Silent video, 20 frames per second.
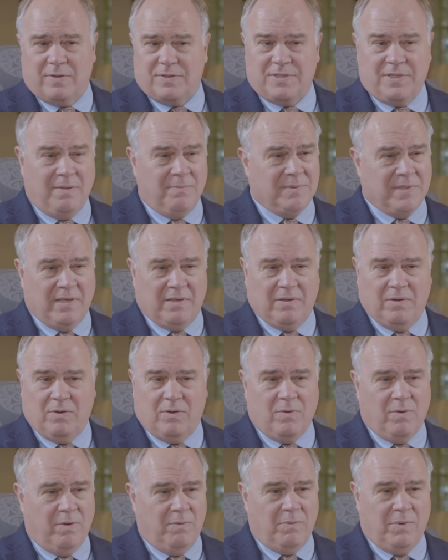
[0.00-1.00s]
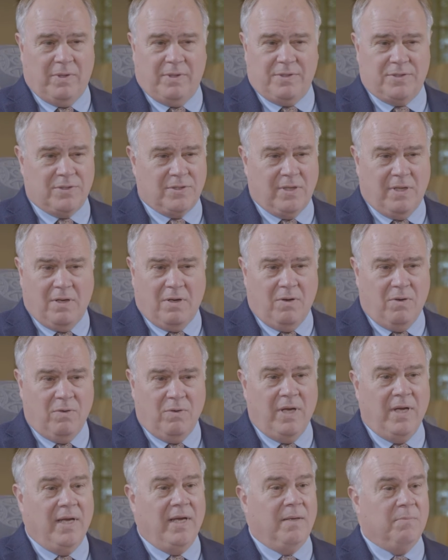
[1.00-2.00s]
It seems like you're going really
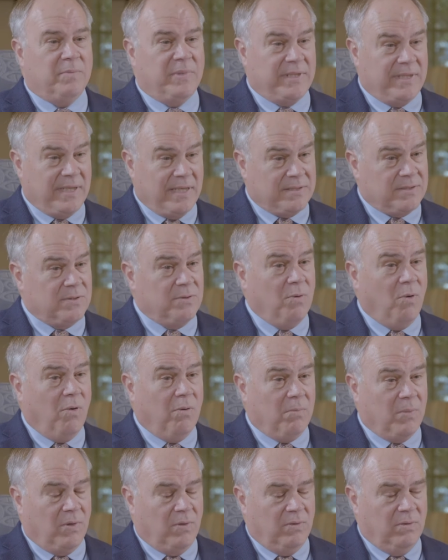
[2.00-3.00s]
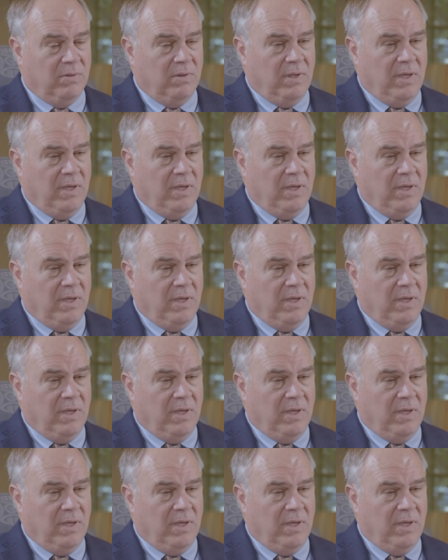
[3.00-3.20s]
slow, but that's normal.